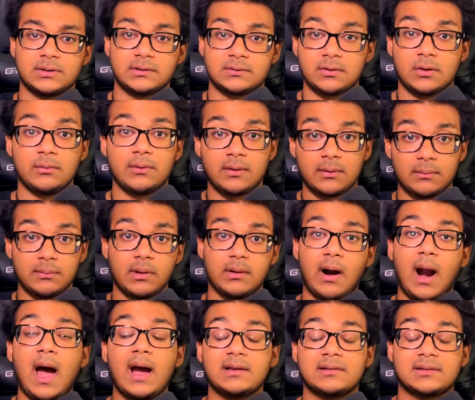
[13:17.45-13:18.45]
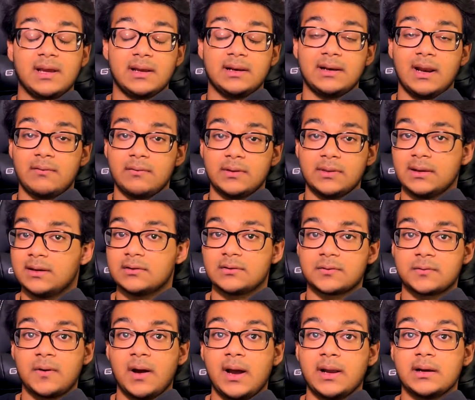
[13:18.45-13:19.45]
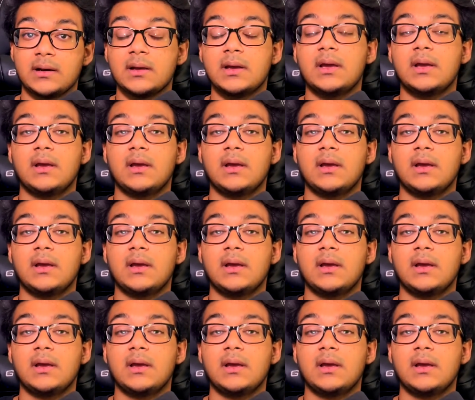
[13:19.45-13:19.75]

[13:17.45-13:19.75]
So their eyesight and everything is fine.